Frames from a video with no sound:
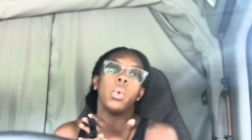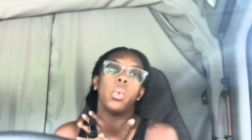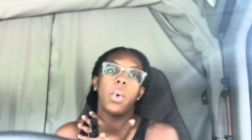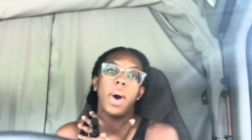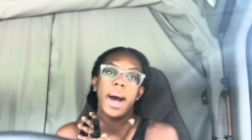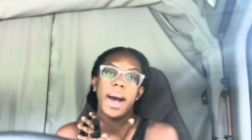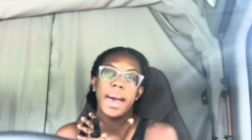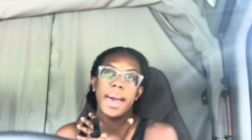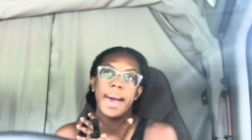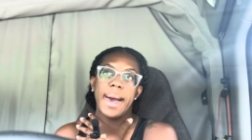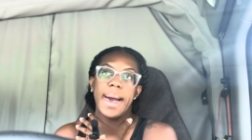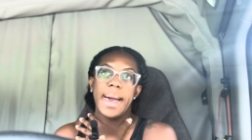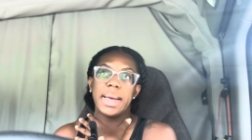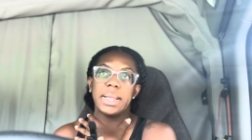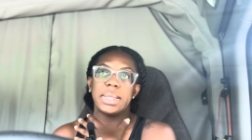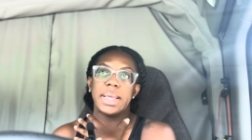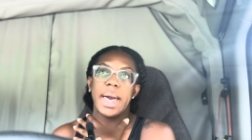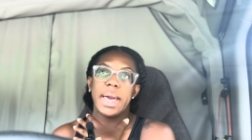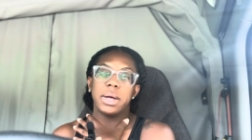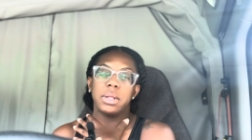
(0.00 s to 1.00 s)
why I
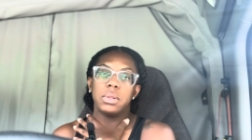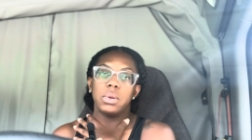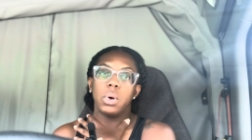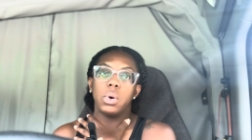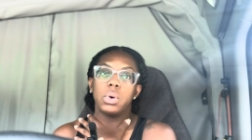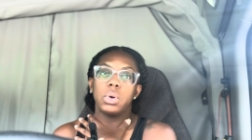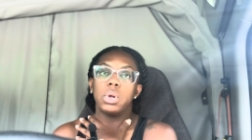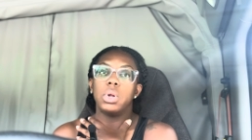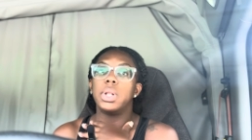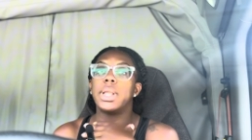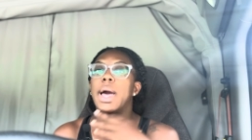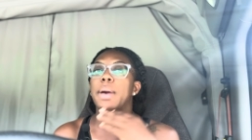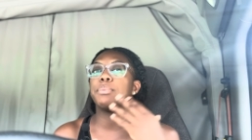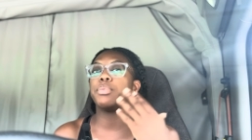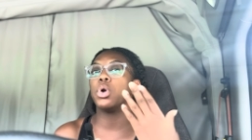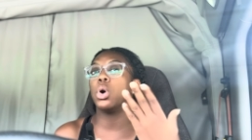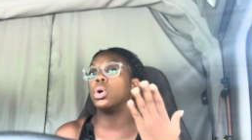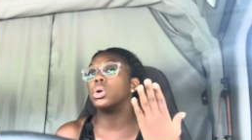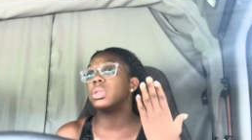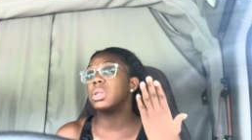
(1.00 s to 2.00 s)
like local, like
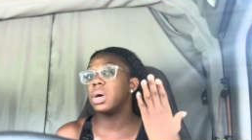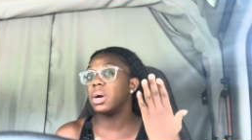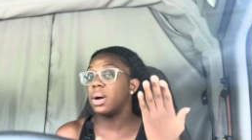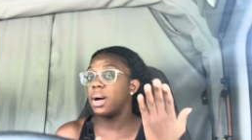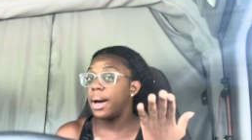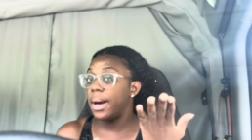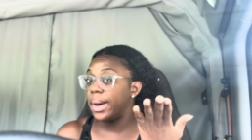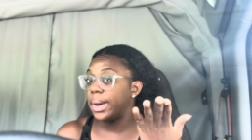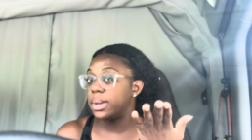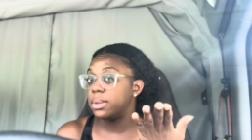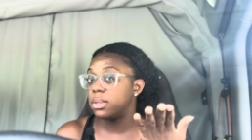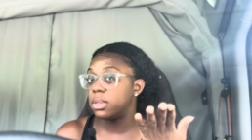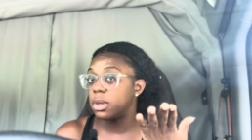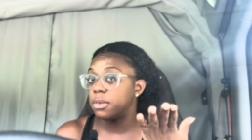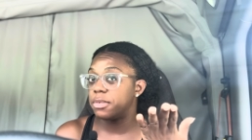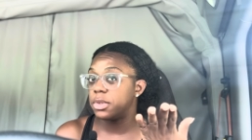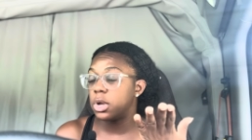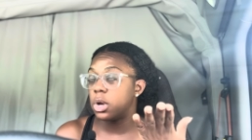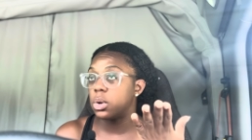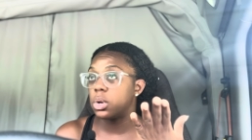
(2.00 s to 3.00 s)
pros and cons
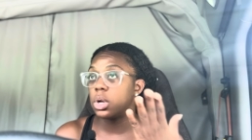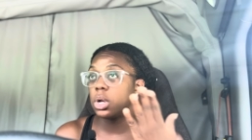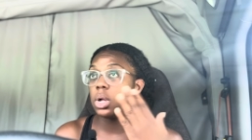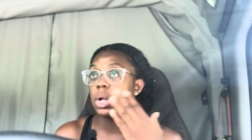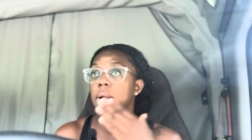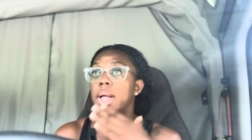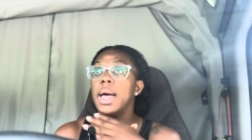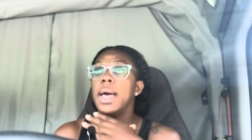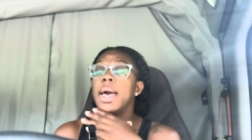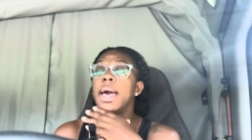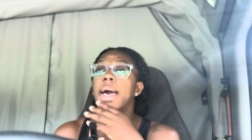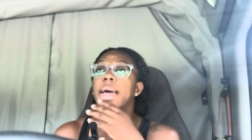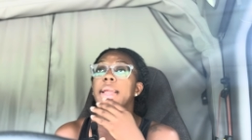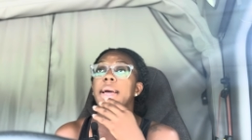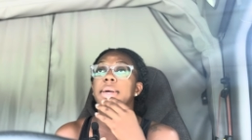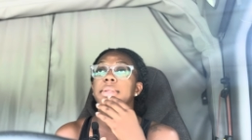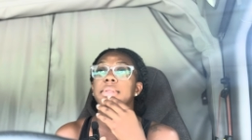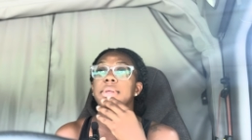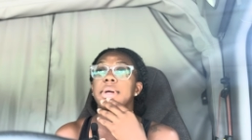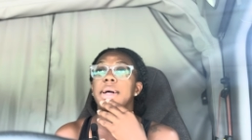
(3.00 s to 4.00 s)
of local. And
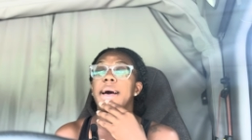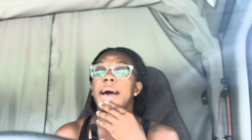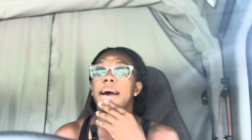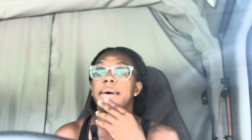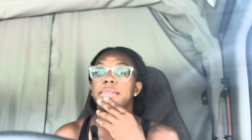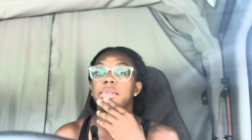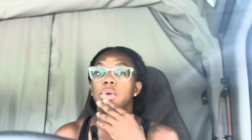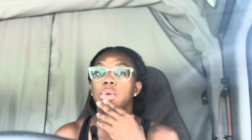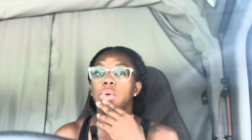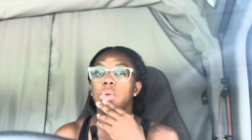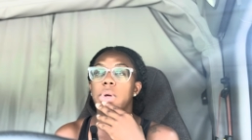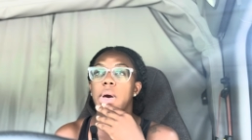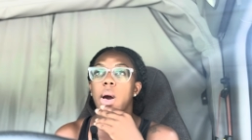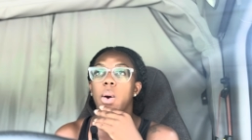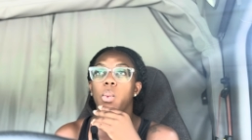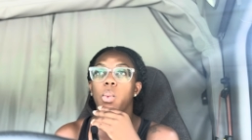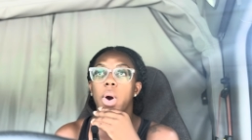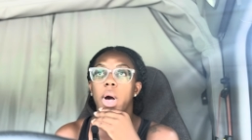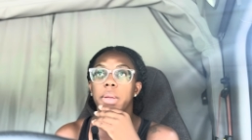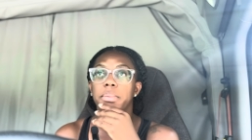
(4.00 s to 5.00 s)
I still have to do
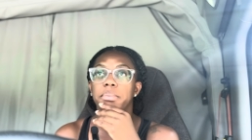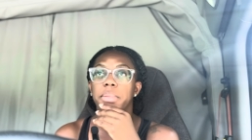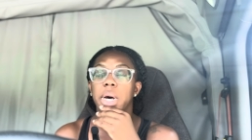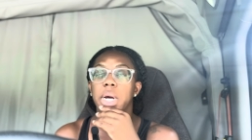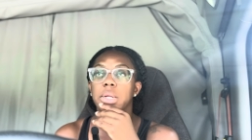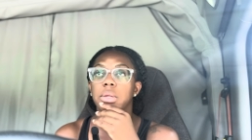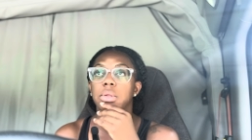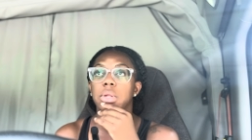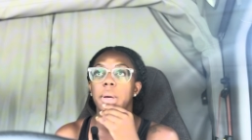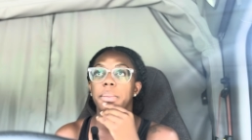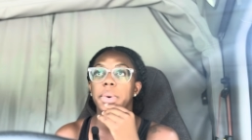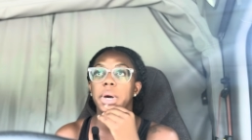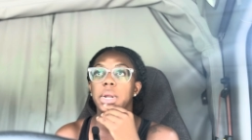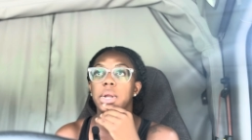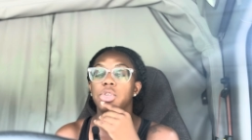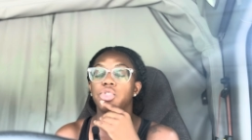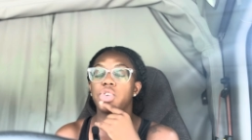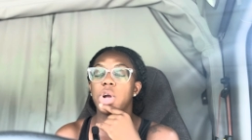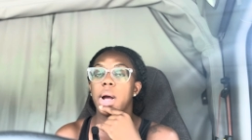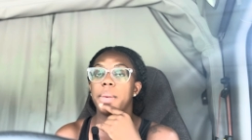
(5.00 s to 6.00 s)
that 1 month. So I'm
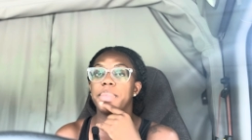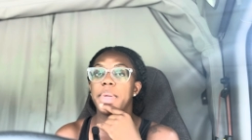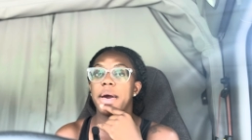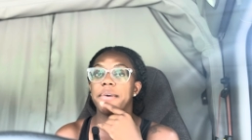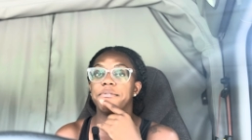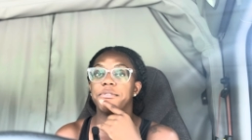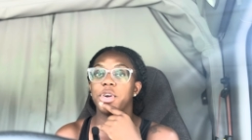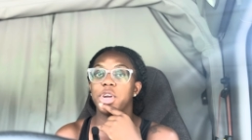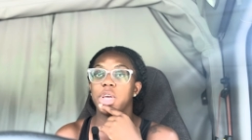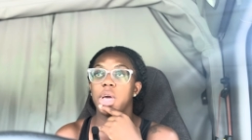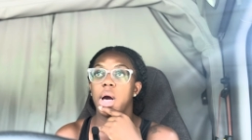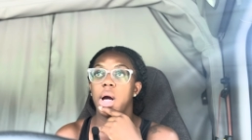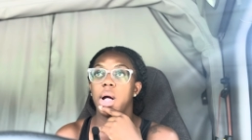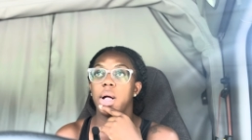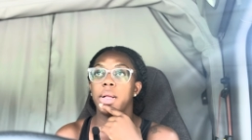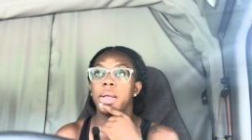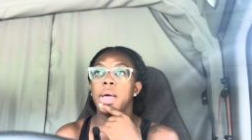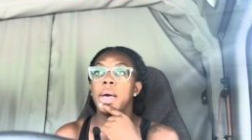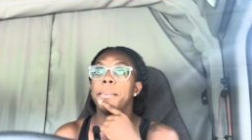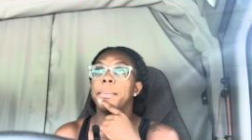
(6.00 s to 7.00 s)
gonna drop that for
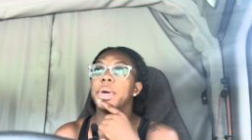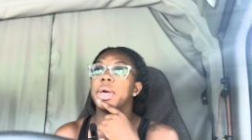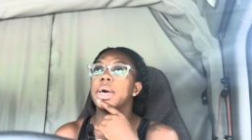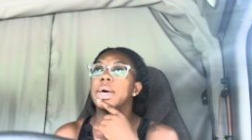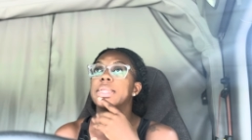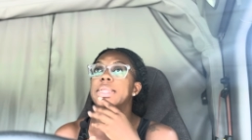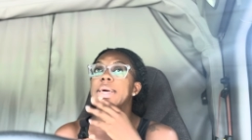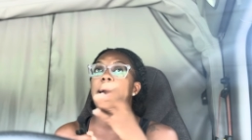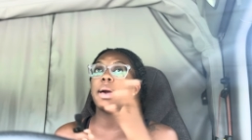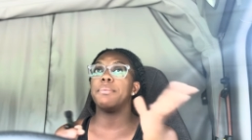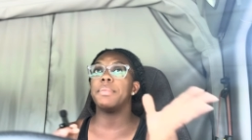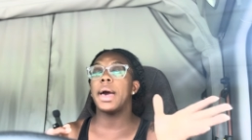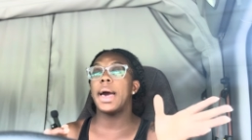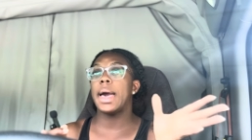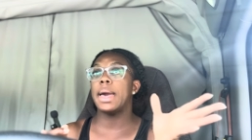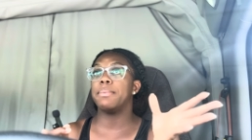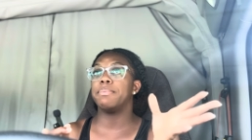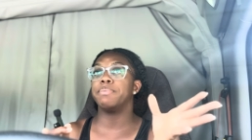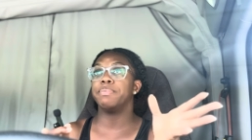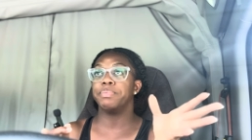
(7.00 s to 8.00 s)
y'all, because
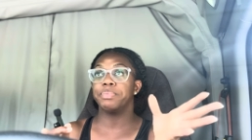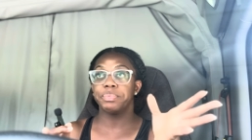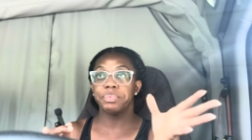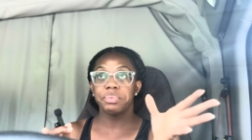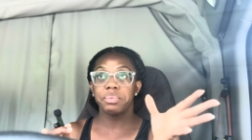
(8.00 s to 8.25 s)
I'm